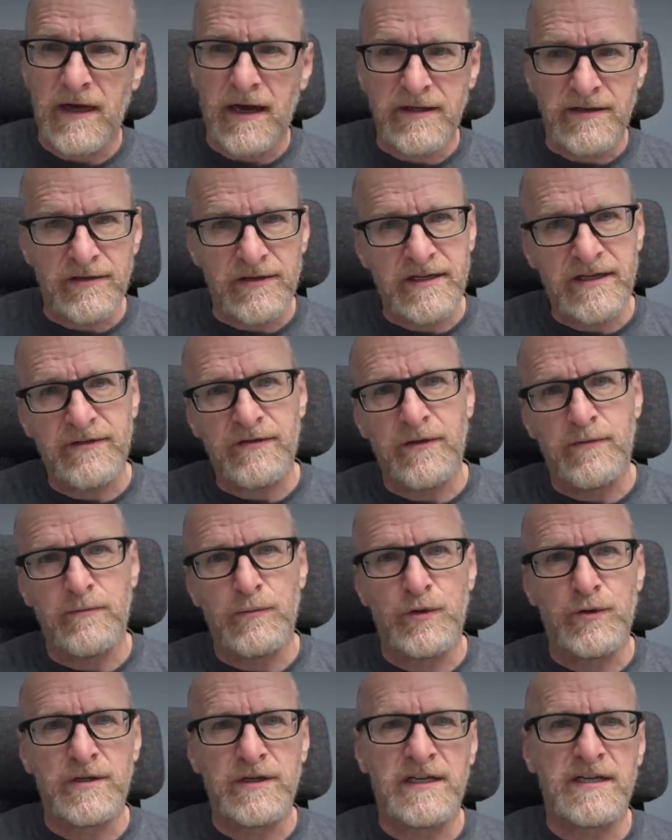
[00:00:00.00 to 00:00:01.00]
under different
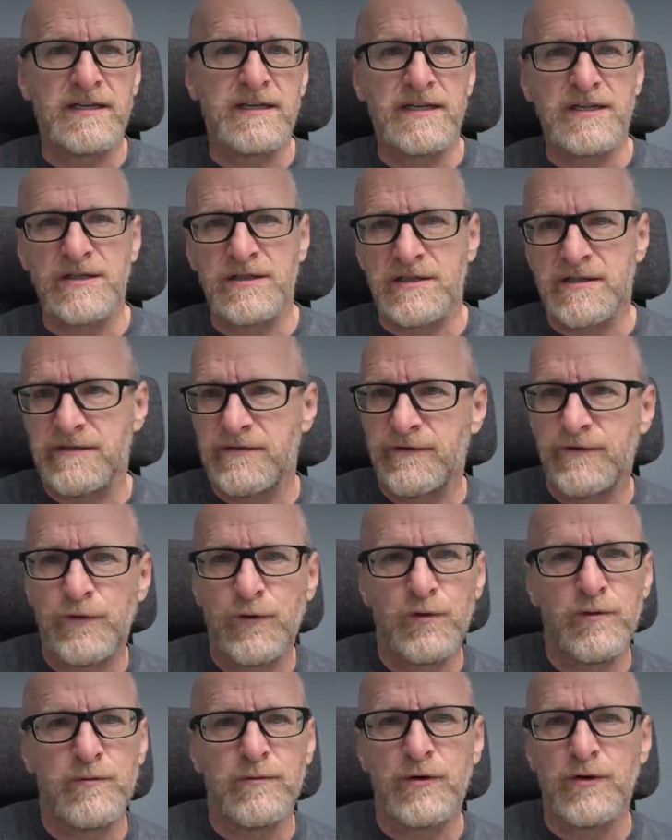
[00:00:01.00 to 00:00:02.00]
moon conditions,
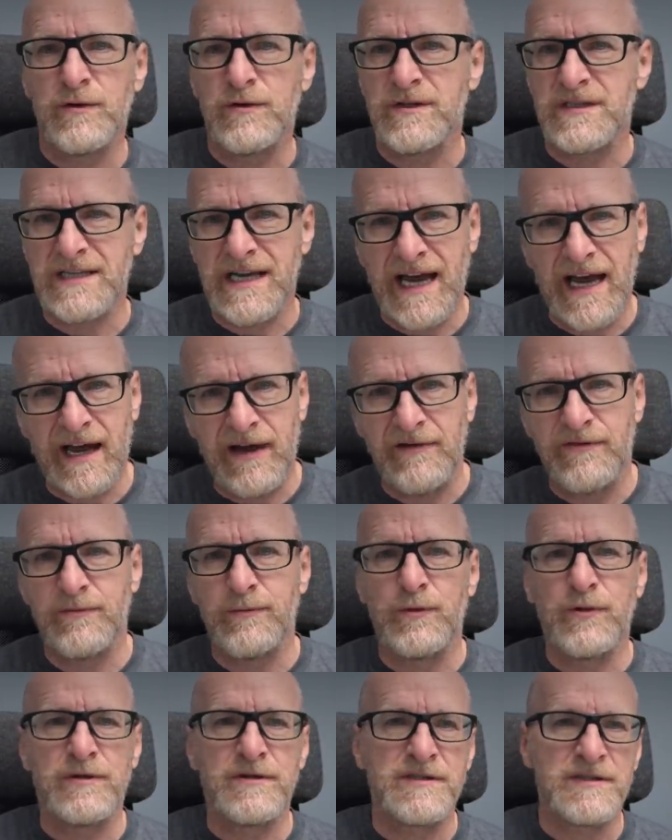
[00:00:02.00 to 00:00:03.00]
full moons, half
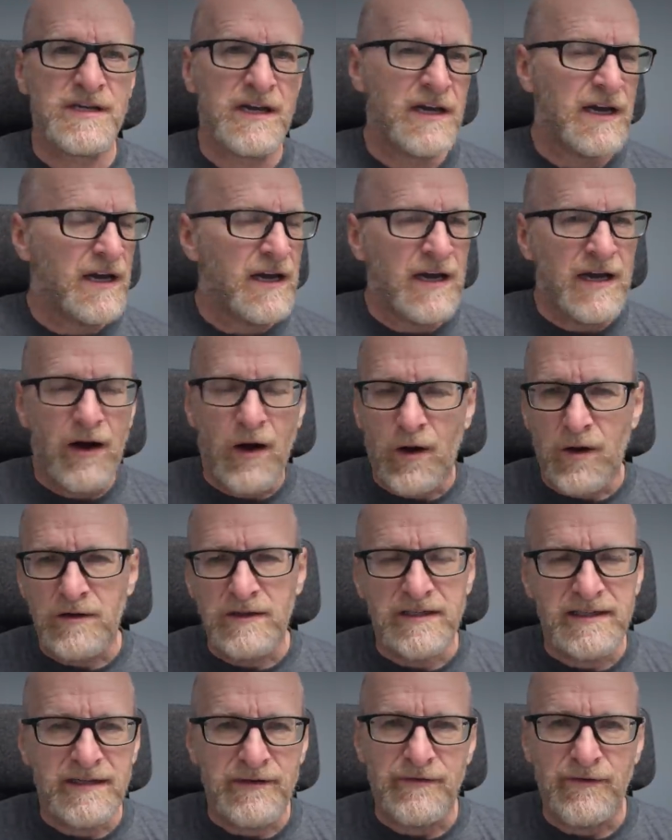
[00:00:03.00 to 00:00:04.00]
moons,
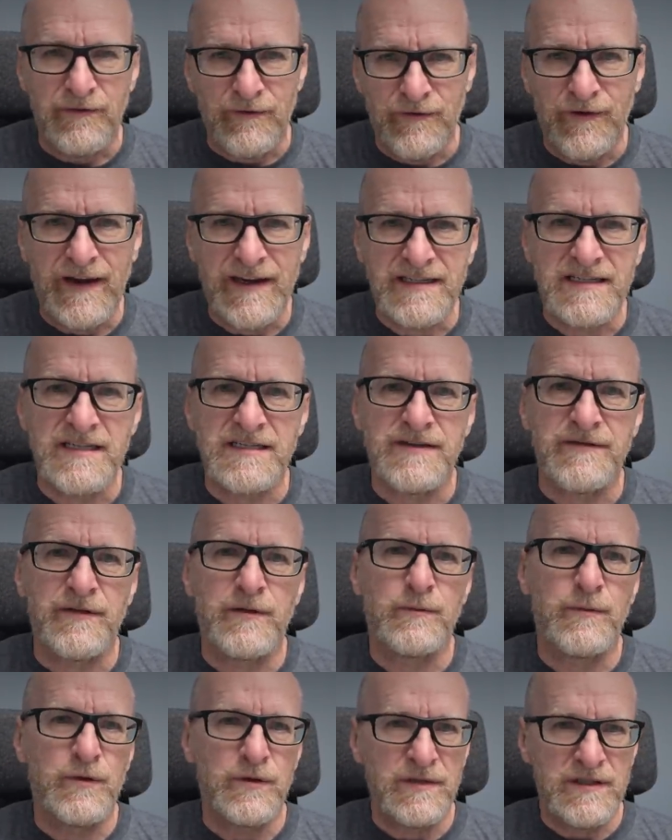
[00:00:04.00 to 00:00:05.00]
all the different phases of
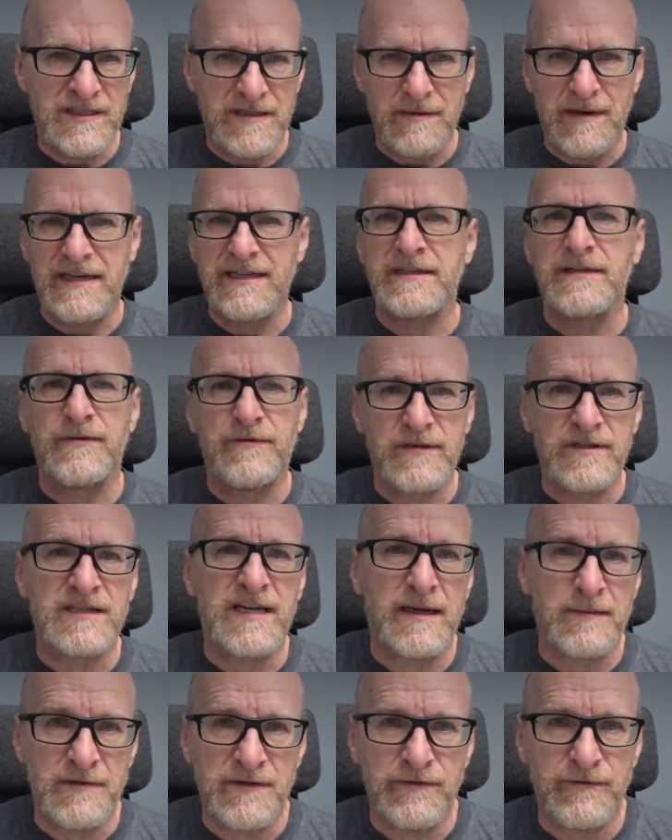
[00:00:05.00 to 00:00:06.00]
the moon to make different
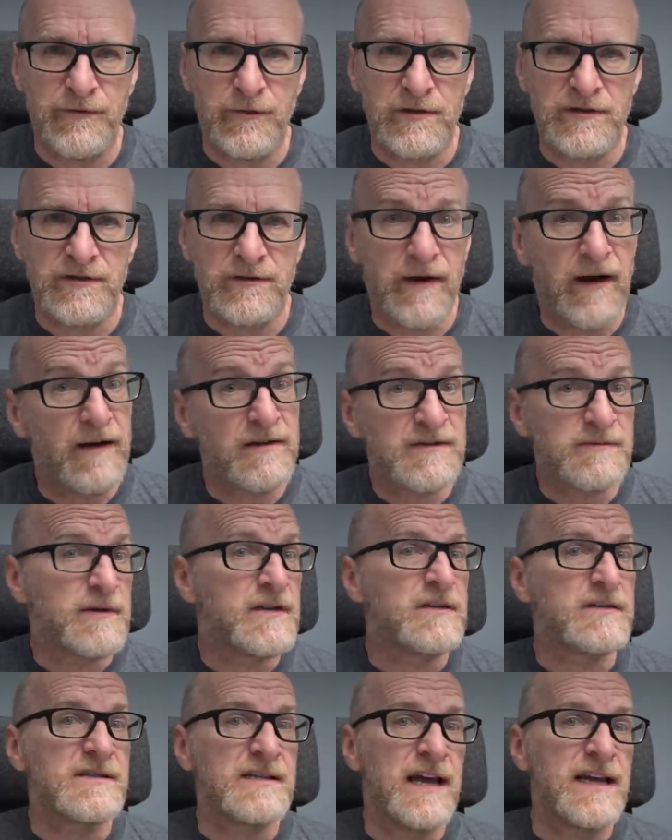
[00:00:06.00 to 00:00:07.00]
types of photographs,
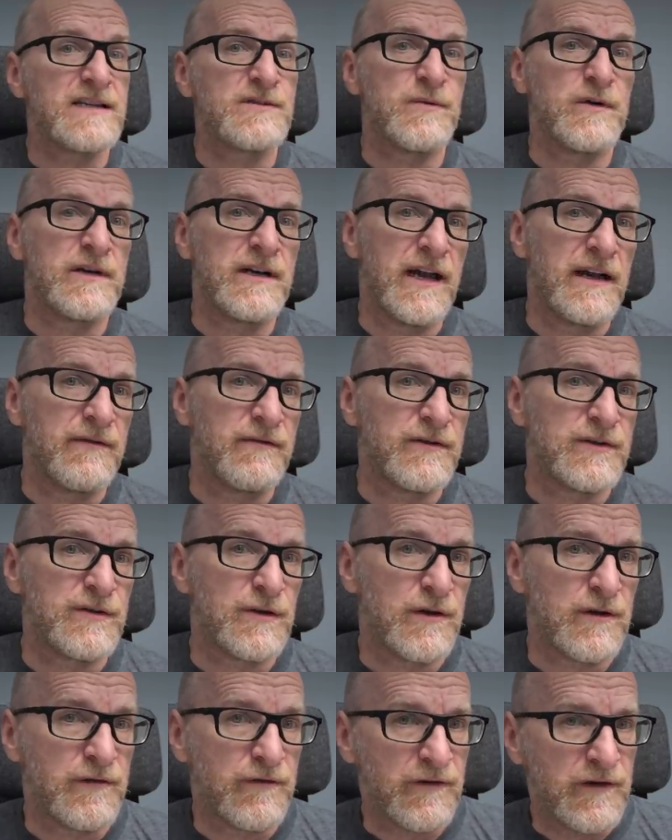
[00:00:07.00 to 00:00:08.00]
because that's what night
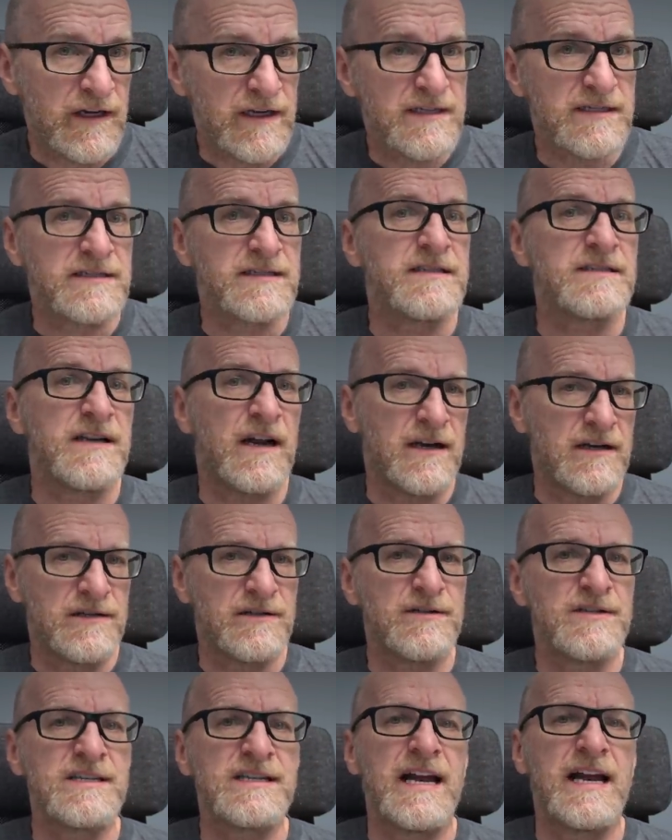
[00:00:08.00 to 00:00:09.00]
photography is
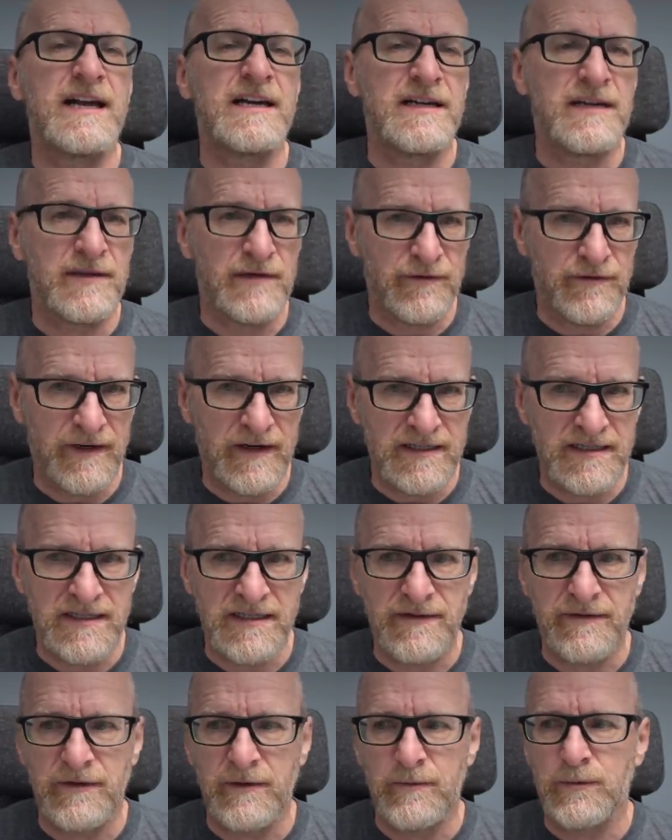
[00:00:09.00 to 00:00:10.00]
understanding the
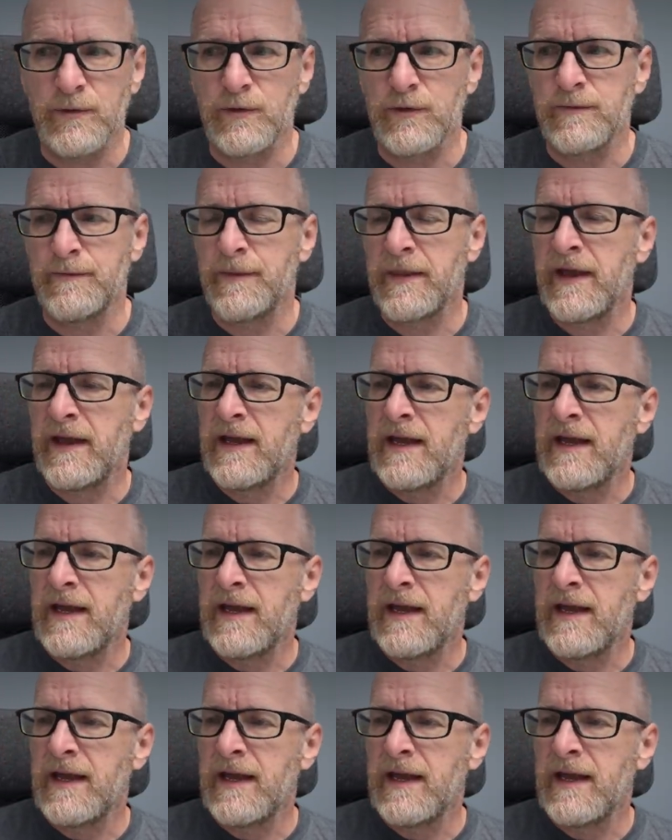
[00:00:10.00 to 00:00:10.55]
phases of the moon.